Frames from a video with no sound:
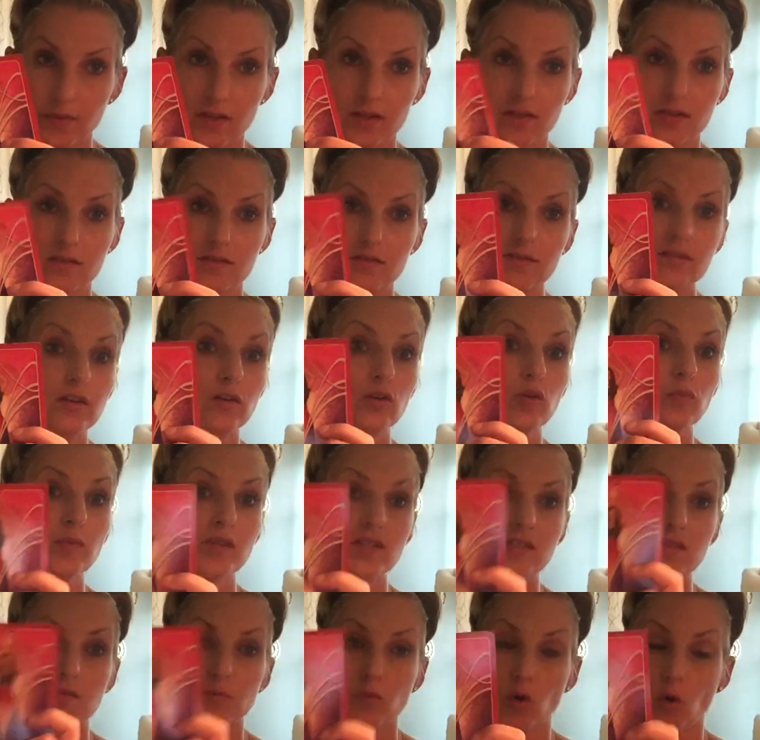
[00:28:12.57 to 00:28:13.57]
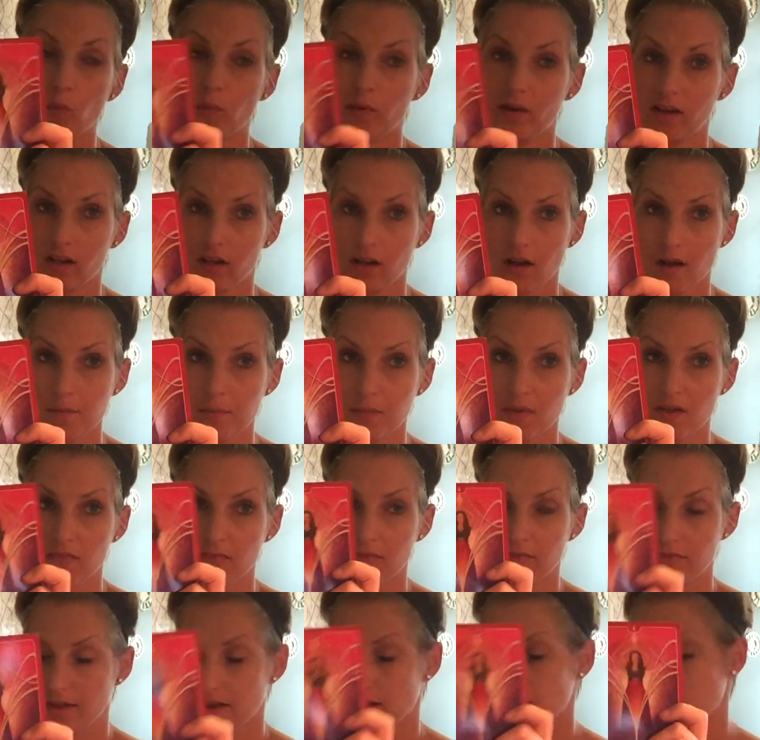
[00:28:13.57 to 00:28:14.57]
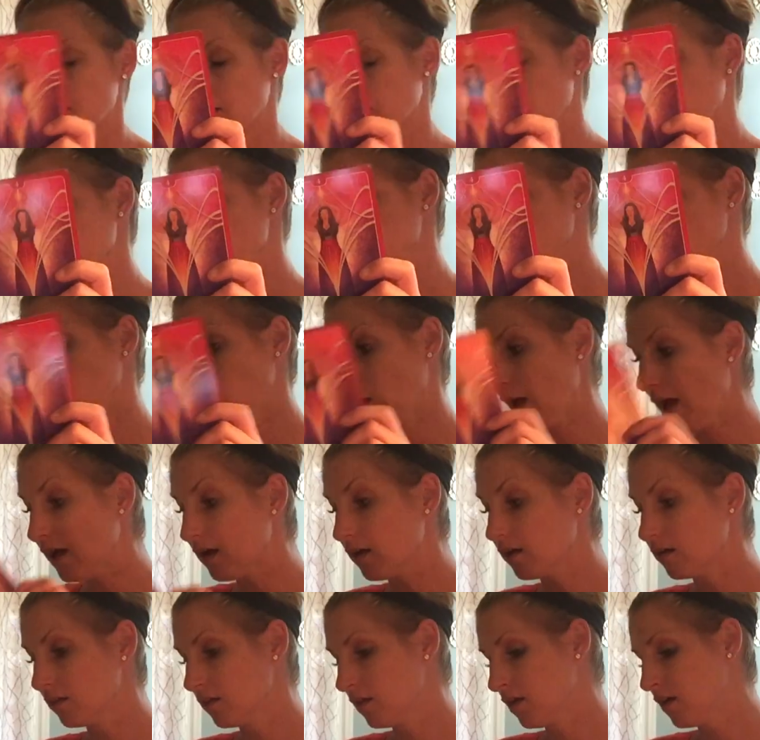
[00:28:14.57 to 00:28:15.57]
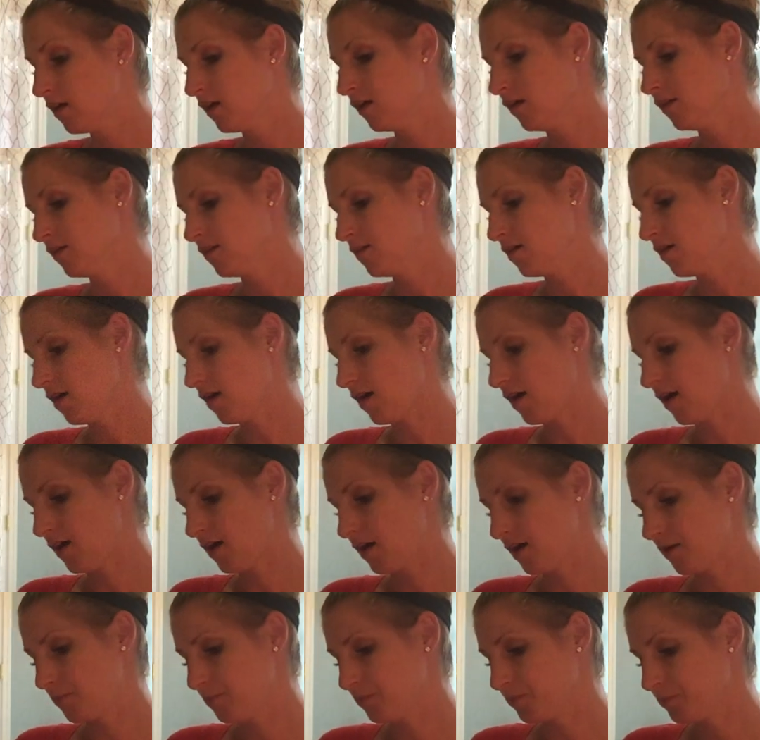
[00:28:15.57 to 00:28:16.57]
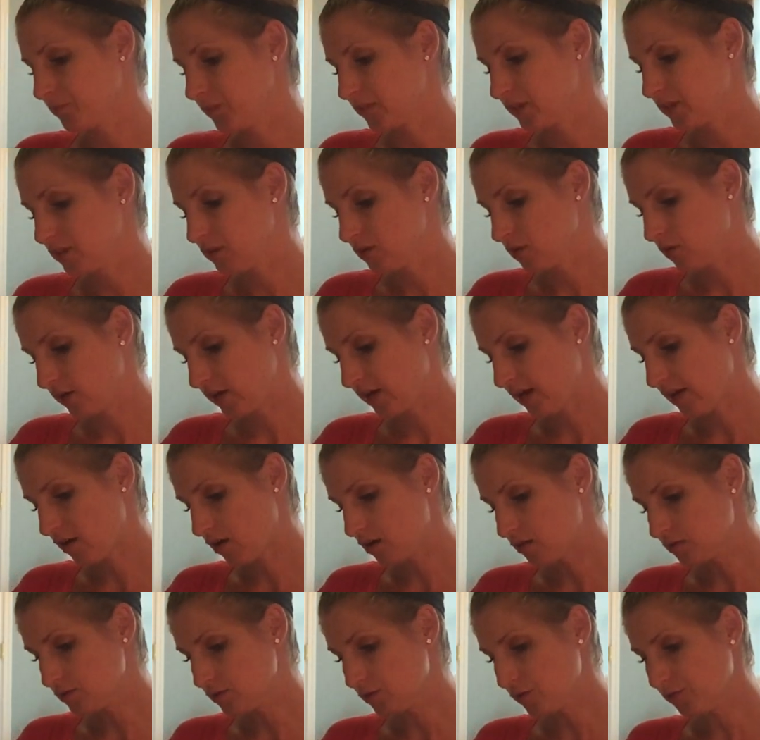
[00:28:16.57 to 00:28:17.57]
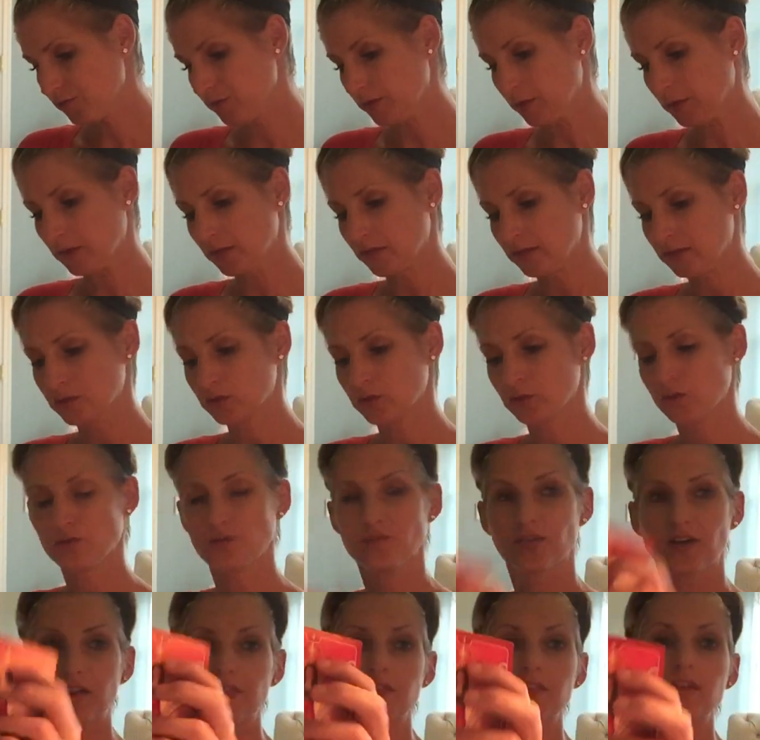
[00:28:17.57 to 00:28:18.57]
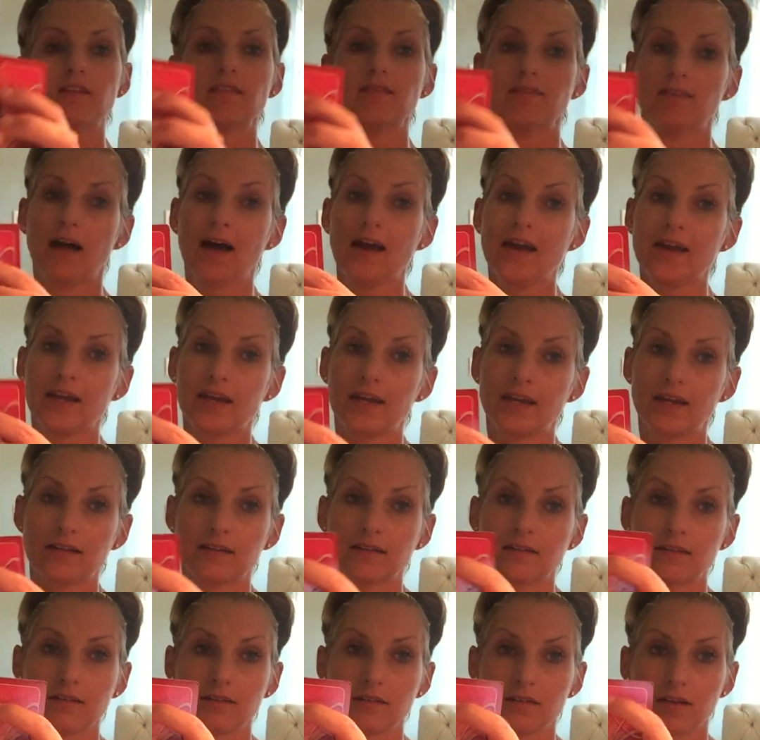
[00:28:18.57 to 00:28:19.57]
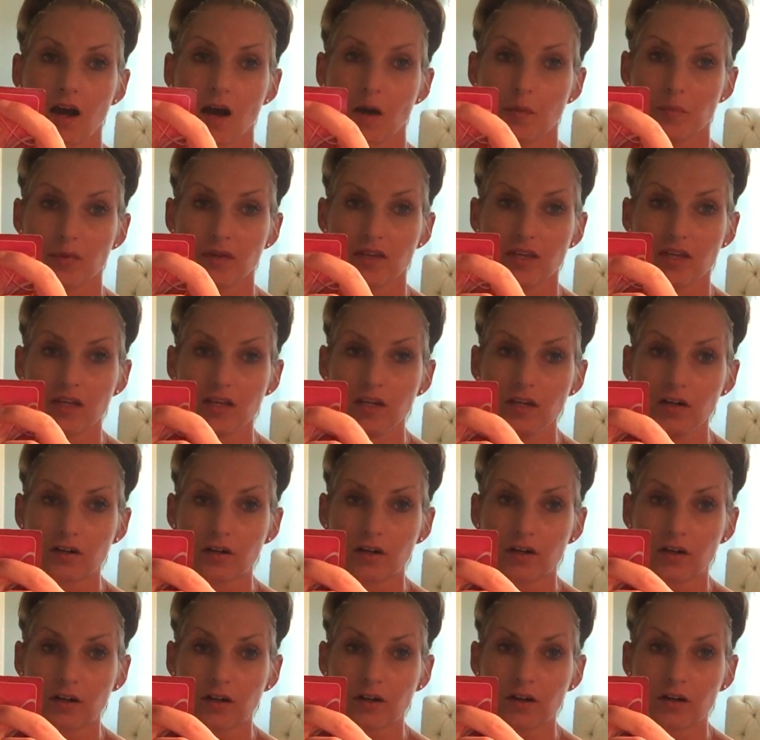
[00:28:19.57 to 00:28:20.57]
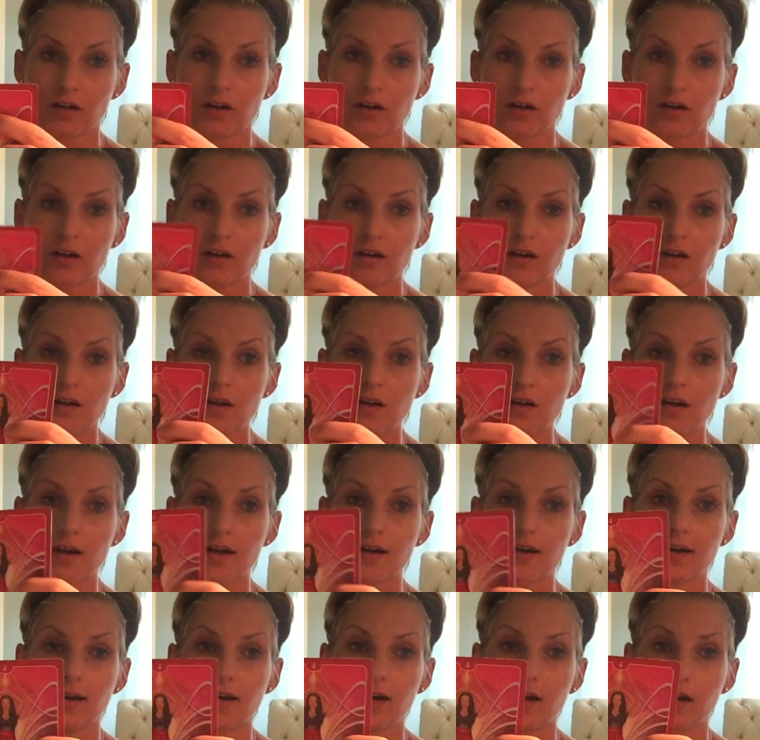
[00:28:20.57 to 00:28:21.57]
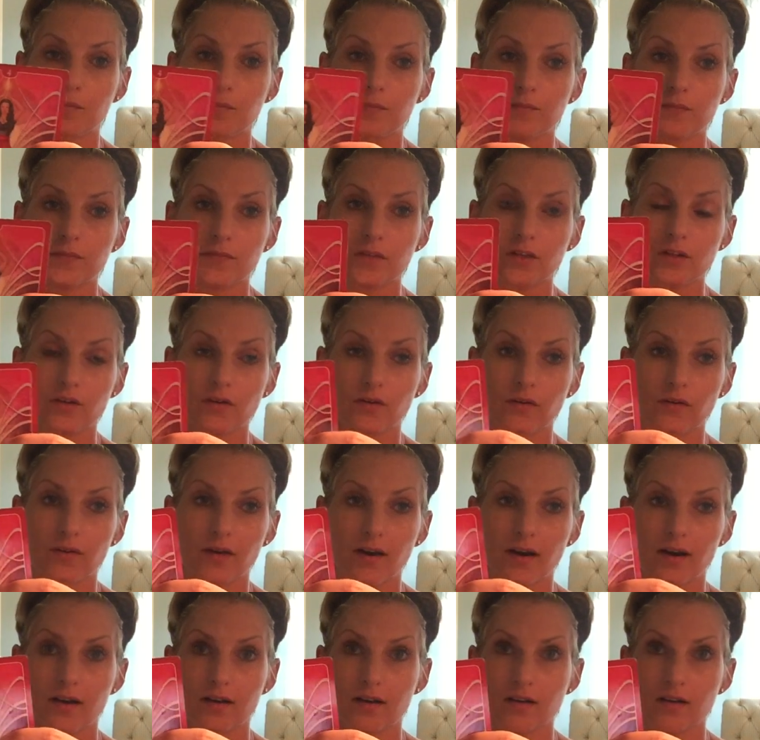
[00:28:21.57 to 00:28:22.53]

because there will be some opening up there as well. You know, and I also feel like, you know, you've got the light up here, you know,